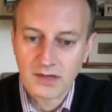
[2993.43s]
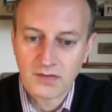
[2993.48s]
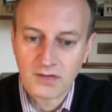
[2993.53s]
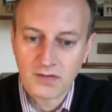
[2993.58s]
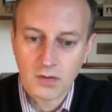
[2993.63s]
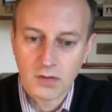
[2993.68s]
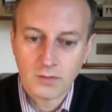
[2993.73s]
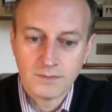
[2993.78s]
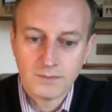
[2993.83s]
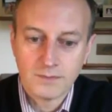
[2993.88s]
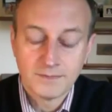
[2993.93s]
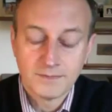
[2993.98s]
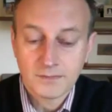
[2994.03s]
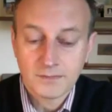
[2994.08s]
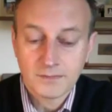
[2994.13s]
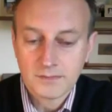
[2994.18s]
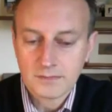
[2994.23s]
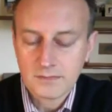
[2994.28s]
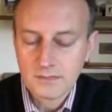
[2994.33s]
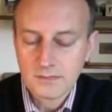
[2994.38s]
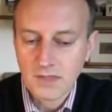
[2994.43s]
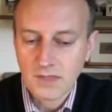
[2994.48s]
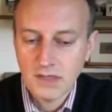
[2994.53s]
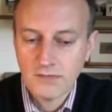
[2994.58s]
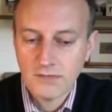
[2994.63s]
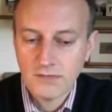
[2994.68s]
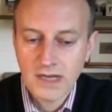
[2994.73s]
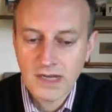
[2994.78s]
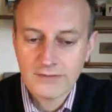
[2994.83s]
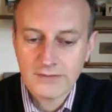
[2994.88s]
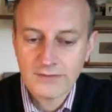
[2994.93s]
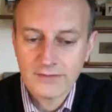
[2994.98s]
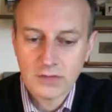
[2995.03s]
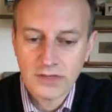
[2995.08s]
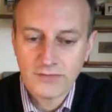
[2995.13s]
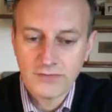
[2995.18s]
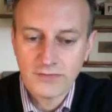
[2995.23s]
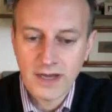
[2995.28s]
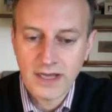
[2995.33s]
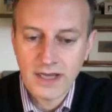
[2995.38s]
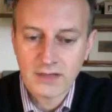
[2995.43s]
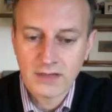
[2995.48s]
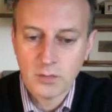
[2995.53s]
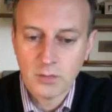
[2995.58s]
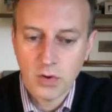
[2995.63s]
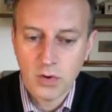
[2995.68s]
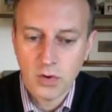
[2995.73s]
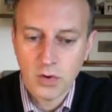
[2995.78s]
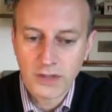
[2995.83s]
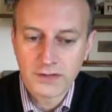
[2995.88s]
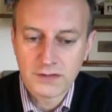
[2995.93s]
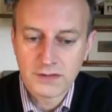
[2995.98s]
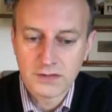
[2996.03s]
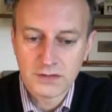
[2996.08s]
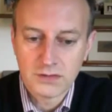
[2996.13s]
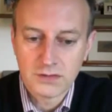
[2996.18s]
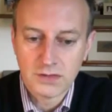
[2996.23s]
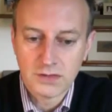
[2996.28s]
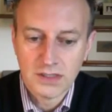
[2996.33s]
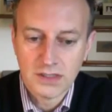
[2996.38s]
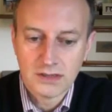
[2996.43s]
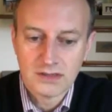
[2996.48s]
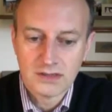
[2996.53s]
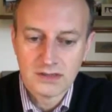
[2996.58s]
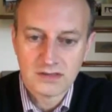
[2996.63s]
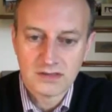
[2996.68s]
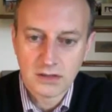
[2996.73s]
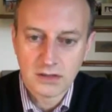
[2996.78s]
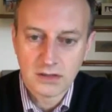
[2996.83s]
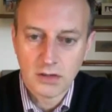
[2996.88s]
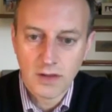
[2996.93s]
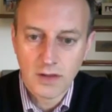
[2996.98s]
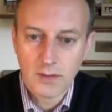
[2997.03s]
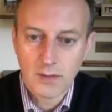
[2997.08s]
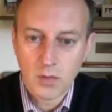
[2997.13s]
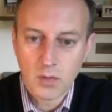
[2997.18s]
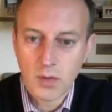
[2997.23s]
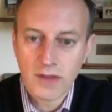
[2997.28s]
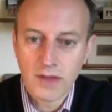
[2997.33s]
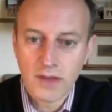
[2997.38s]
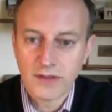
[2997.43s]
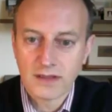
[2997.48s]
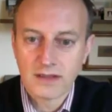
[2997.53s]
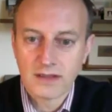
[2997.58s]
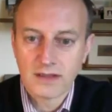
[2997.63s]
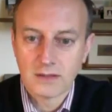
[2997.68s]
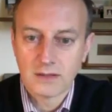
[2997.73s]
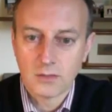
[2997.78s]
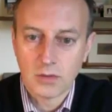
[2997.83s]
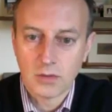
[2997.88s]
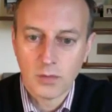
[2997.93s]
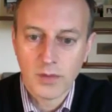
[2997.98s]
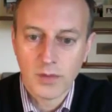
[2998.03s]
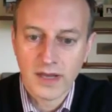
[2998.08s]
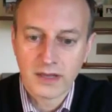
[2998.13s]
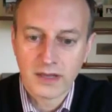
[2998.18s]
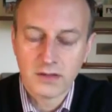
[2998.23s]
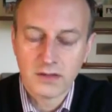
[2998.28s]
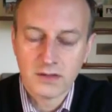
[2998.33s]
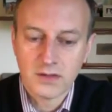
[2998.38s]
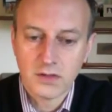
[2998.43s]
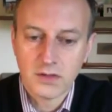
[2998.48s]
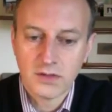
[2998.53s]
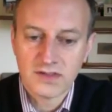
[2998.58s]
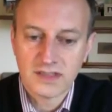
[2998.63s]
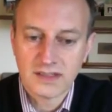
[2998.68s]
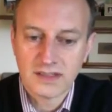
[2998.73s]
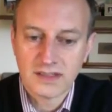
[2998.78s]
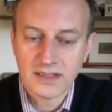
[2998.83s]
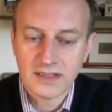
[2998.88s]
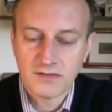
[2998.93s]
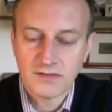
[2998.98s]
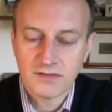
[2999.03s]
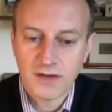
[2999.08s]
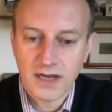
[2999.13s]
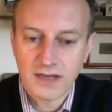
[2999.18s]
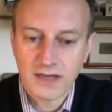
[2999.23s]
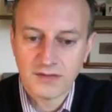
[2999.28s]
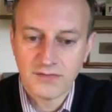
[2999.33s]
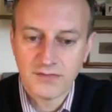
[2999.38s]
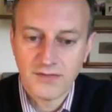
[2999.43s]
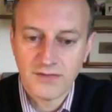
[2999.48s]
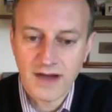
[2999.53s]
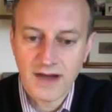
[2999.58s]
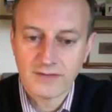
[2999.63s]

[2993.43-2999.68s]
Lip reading: So if I had to point to single number one thing that the World Bank could do is identify the 5 or